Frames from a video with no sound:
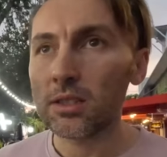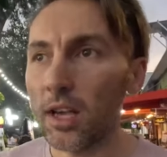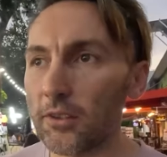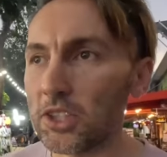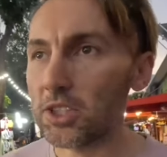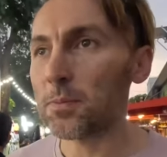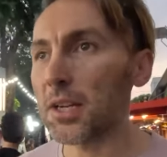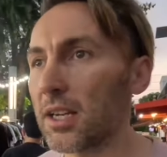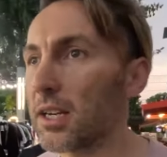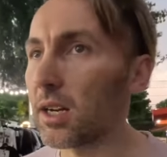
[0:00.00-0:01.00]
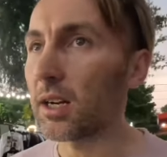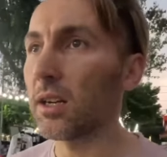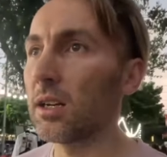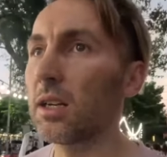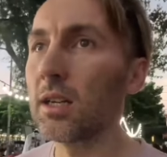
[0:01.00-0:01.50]
having just been in a
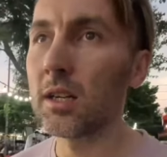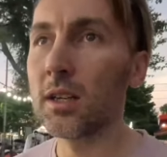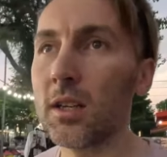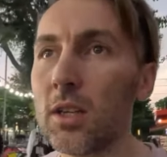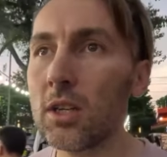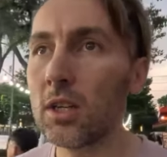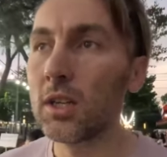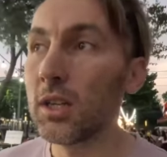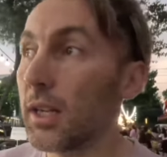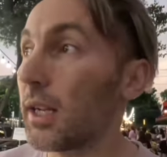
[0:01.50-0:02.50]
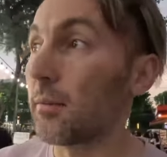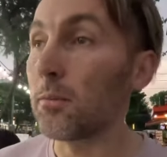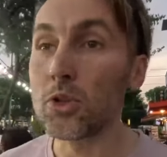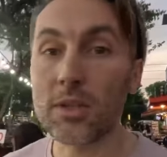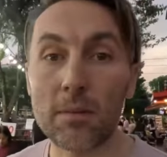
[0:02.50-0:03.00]
in a
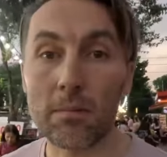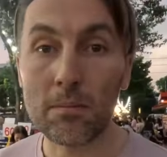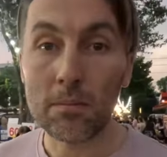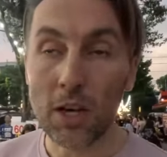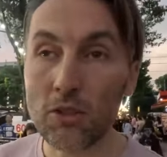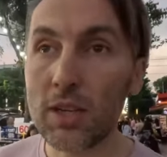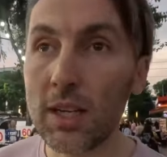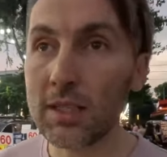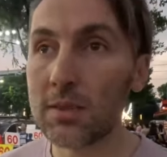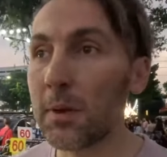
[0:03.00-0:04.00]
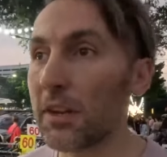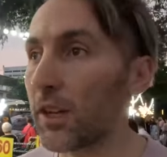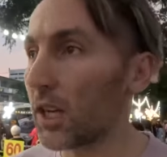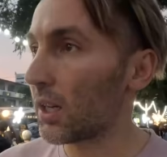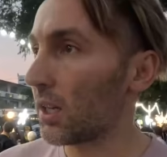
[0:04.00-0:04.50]
Muslim country, it's a bit of
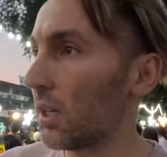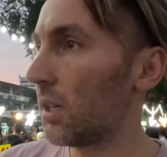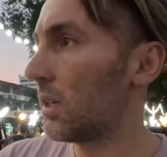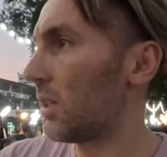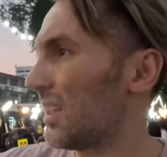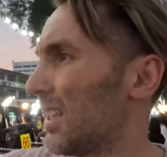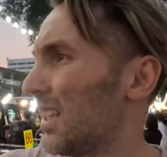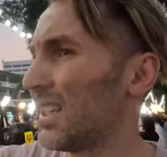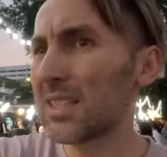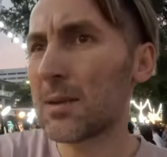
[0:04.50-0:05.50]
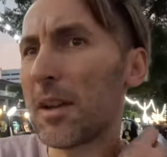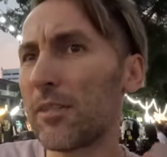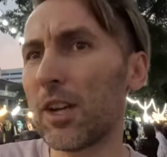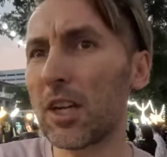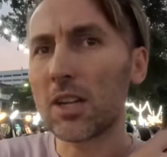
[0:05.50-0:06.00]
a it's a bit
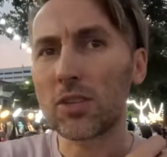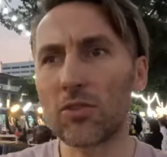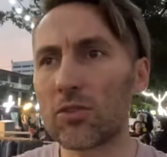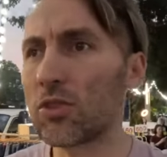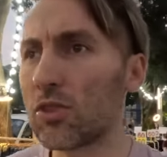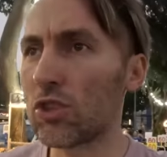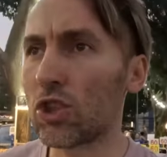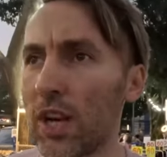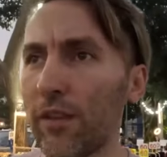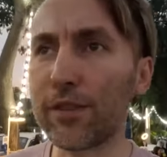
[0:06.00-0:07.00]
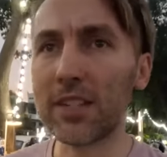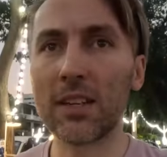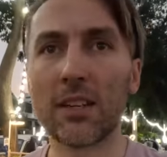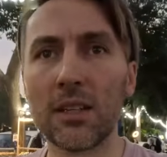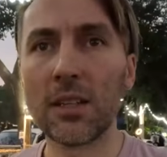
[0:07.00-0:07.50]
of a shift
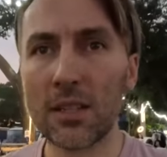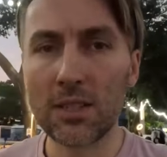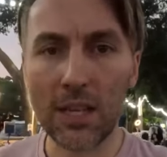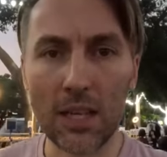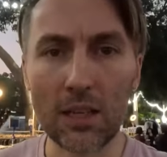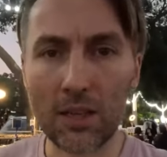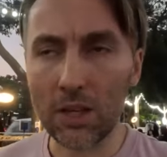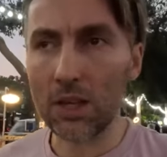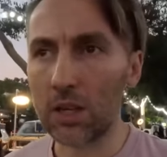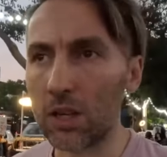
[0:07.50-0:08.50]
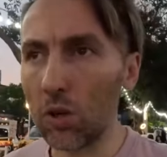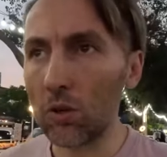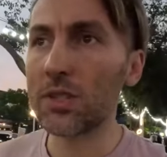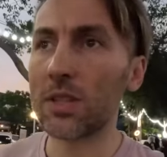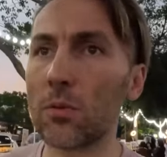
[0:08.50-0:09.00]
seeing the
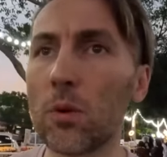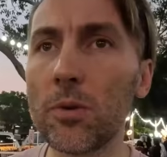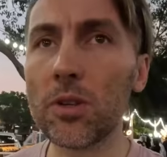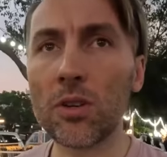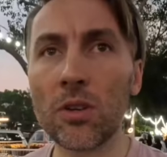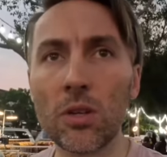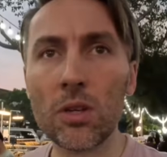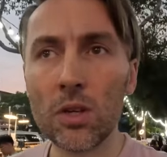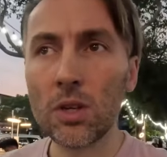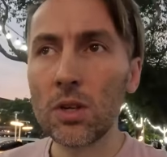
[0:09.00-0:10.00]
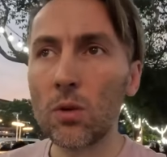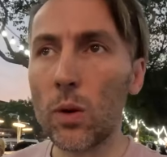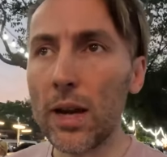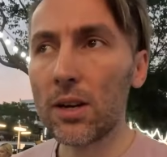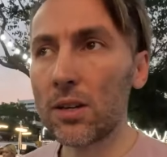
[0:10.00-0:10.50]
clothes that the women
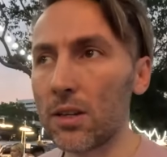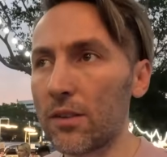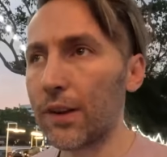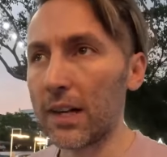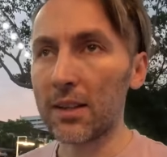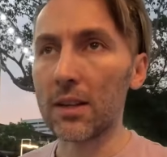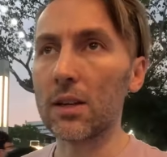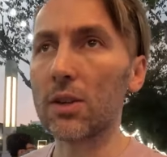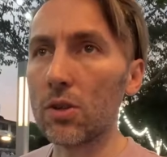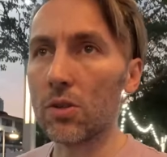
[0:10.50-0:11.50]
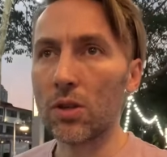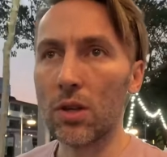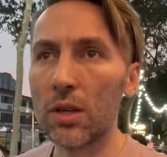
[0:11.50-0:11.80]
wear and the fact that you know